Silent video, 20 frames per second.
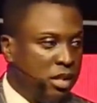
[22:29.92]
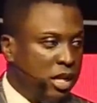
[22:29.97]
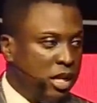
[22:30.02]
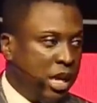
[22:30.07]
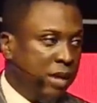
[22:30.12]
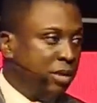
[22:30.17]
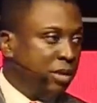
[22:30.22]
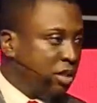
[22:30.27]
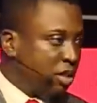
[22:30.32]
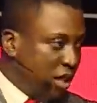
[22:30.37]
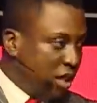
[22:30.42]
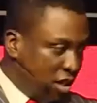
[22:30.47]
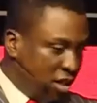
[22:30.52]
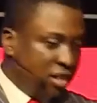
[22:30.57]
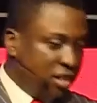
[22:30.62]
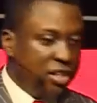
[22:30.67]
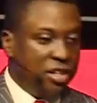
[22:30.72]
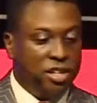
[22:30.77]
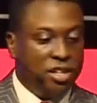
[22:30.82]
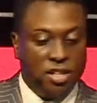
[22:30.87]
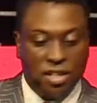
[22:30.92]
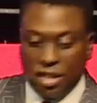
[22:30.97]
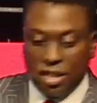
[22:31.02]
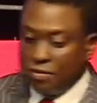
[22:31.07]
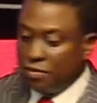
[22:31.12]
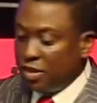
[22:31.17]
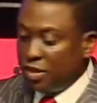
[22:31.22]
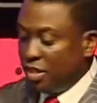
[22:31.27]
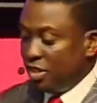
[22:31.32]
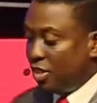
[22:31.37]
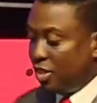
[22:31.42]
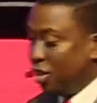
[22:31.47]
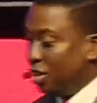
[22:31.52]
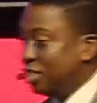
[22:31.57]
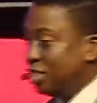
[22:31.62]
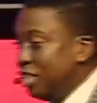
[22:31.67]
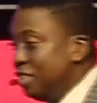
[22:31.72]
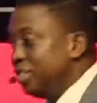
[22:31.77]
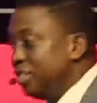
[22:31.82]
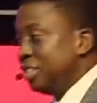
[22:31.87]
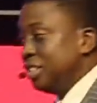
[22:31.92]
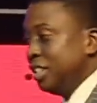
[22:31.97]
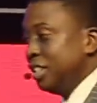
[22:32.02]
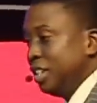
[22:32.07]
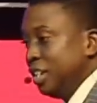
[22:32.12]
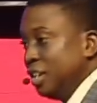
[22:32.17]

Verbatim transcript: I was telling them in the third service,